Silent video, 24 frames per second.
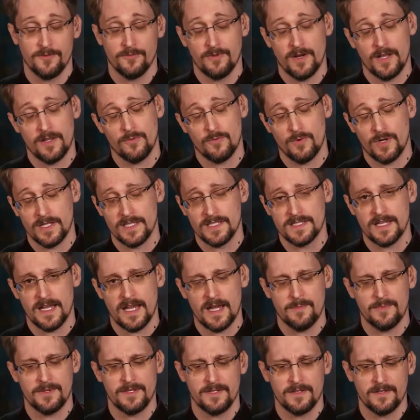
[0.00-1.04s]
or rather what is
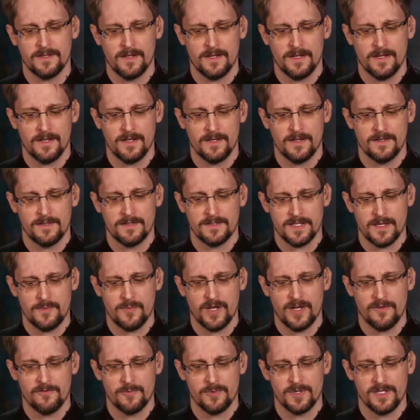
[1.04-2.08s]
happening, the same
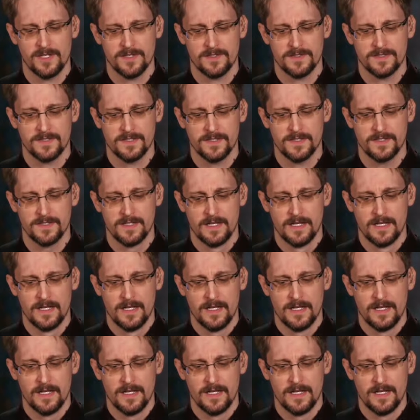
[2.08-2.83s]
way everybody else did.